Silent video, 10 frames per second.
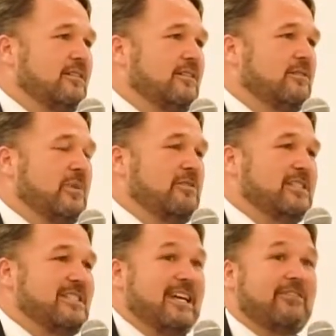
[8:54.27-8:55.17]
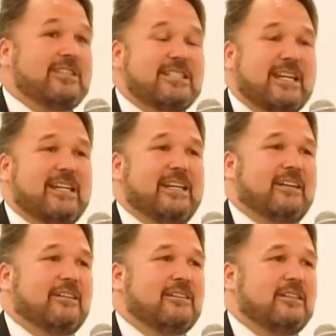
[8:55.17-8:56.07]
But it was
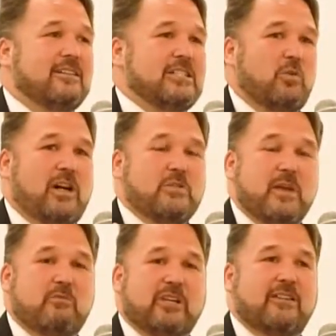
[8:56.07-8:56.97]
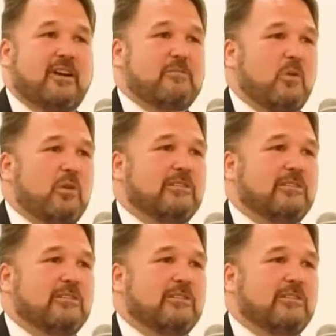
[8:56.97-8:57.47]
devastating to watch people give up the will to